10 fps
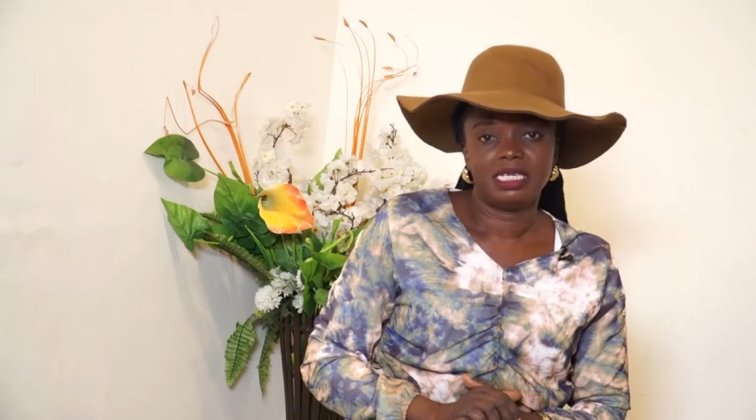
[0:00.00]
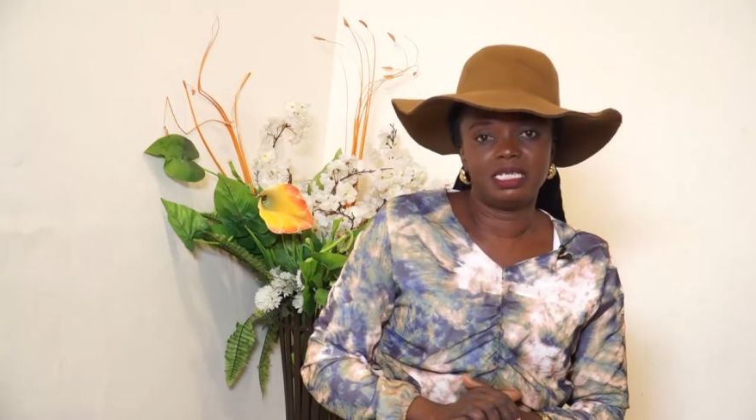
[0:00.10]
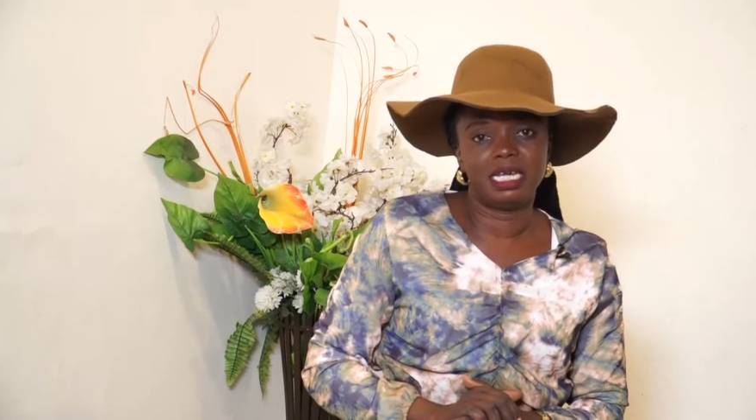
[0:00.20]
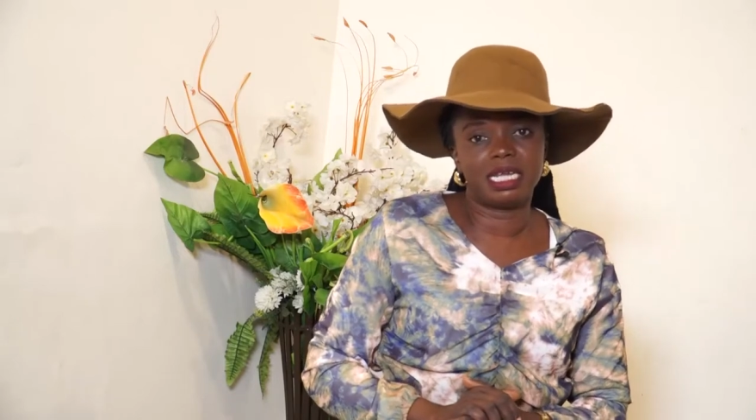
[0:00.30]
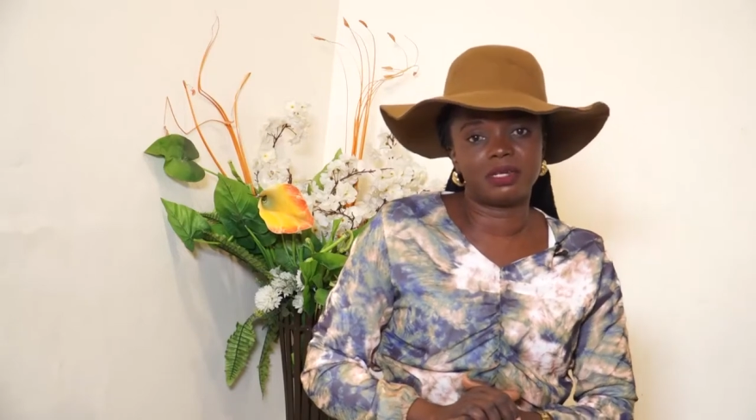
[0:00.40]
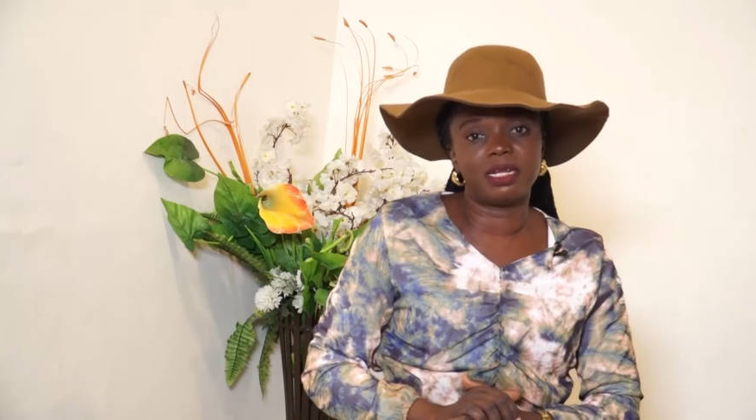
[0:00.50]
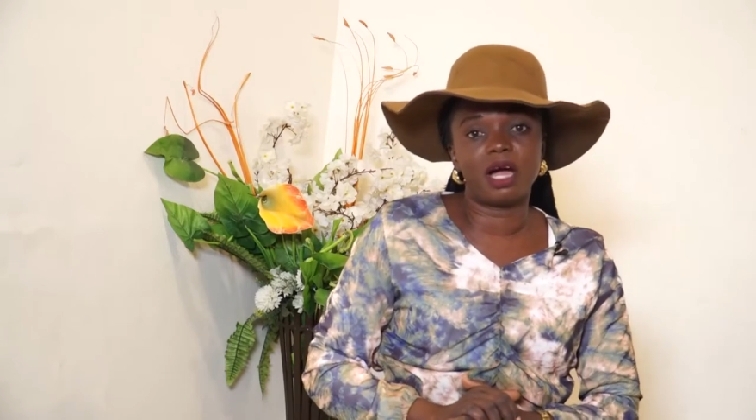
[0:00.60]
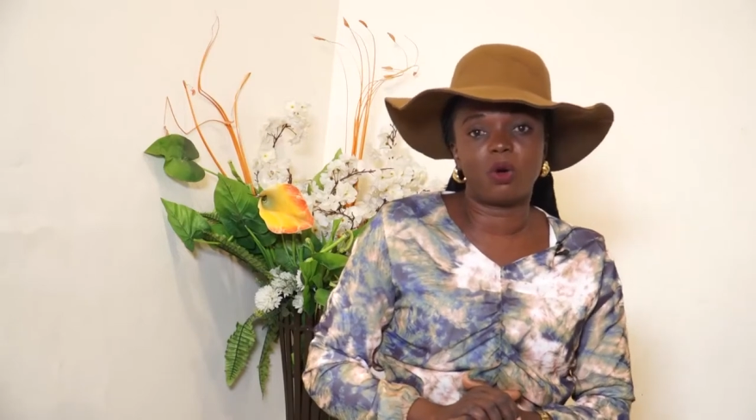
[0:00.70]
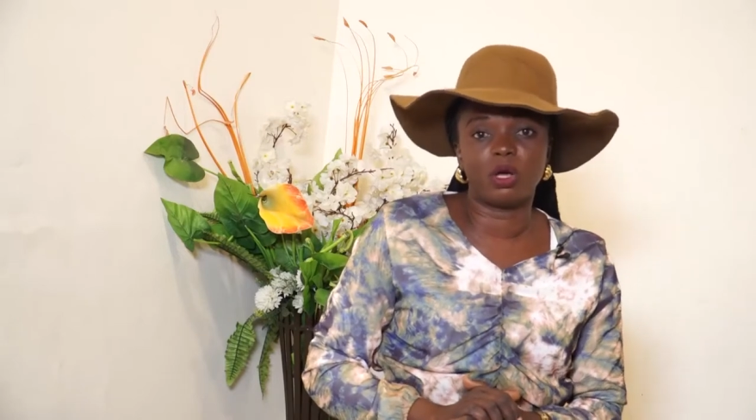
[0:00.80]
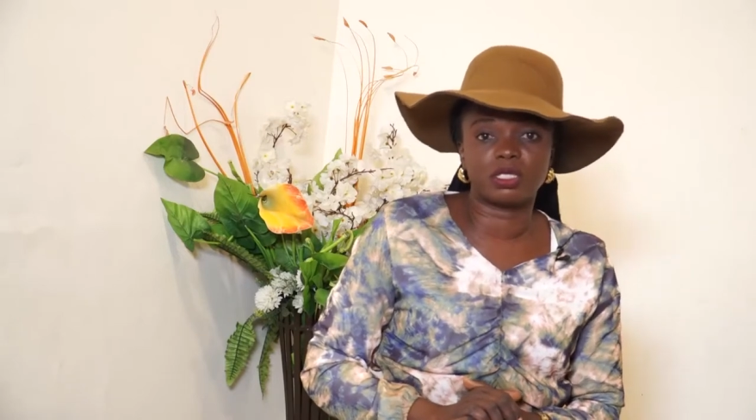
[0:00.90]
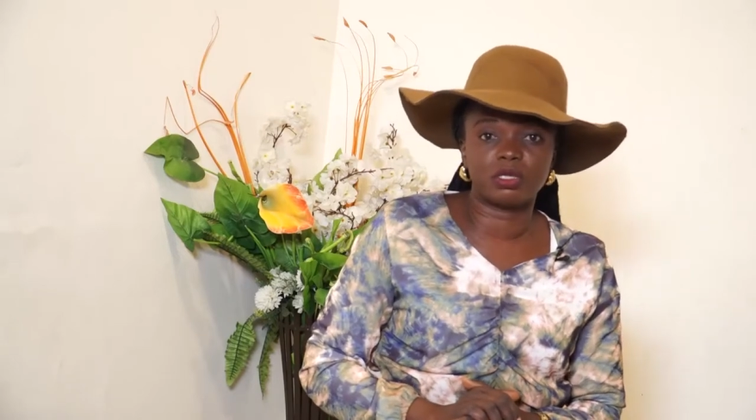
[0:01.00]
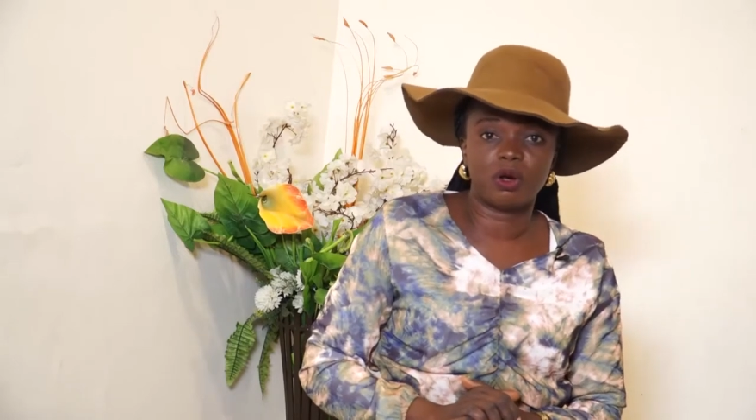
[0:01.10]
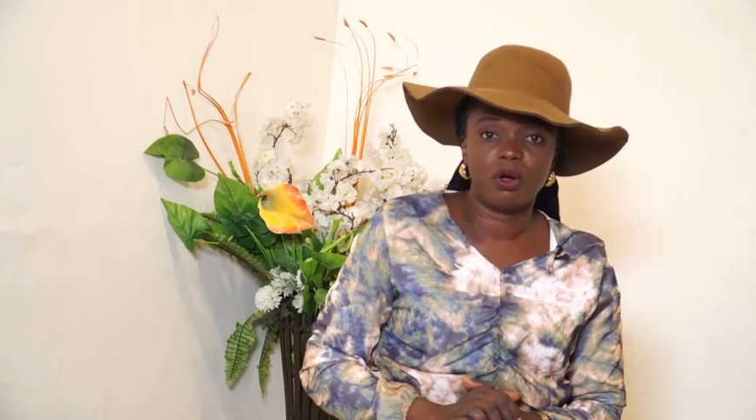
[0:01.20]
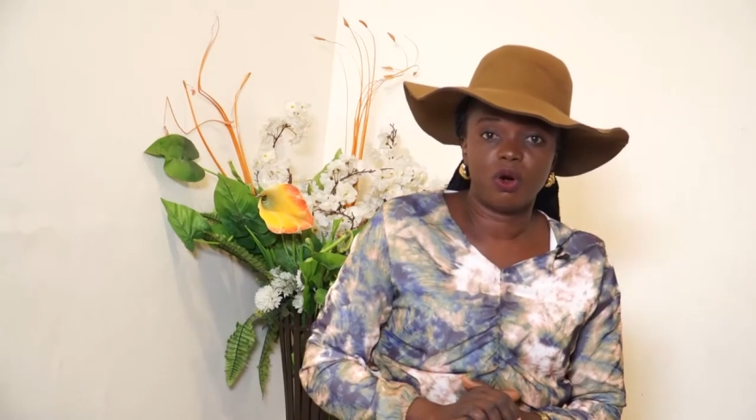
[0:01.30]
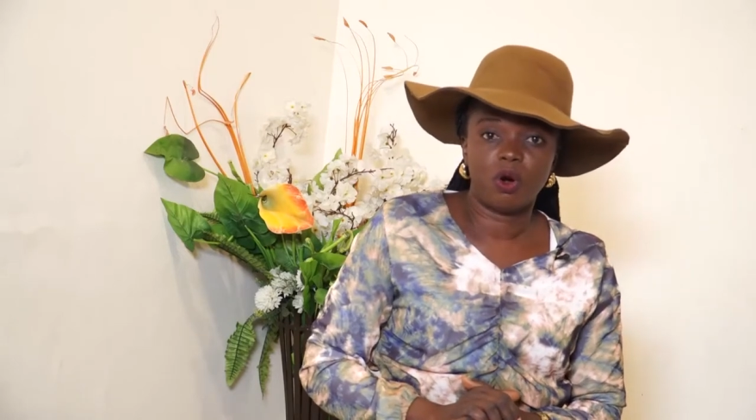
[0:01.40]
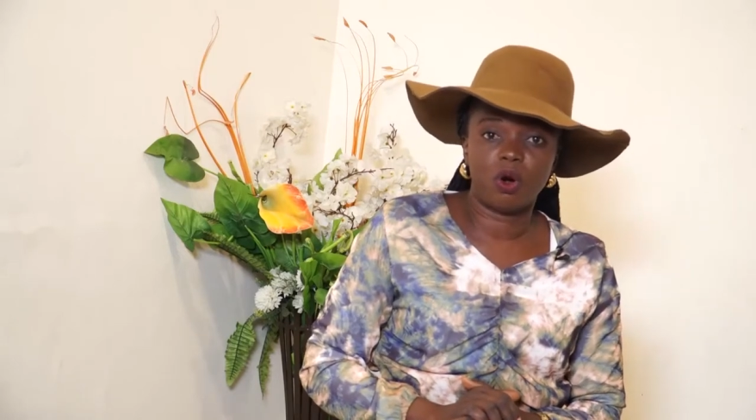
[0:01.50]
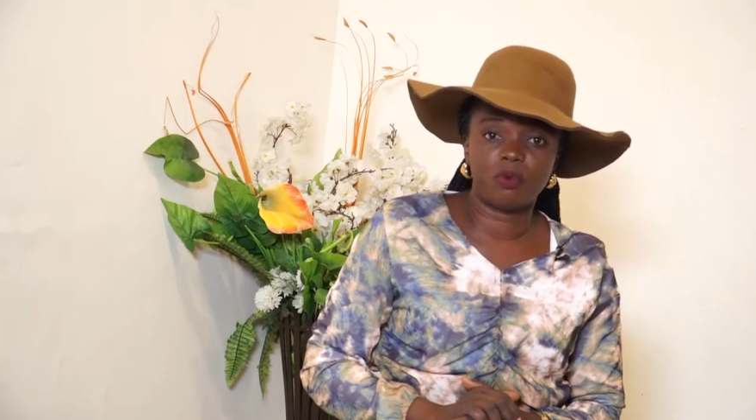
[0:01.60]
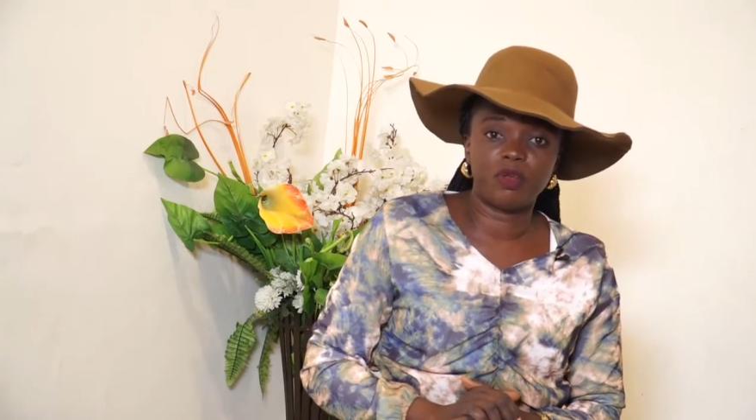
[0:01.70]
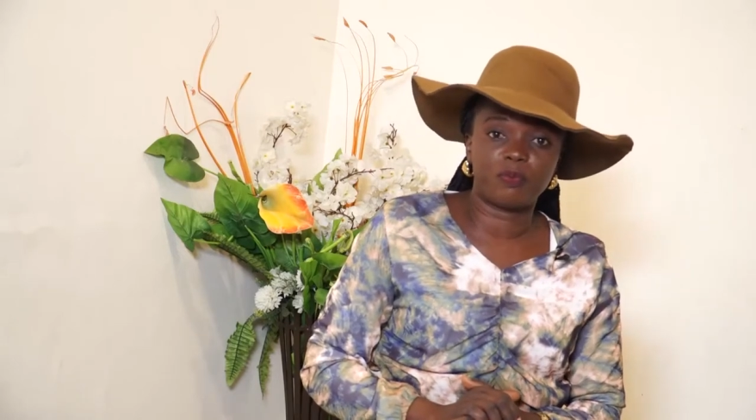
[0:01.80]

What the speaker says: Then another cause of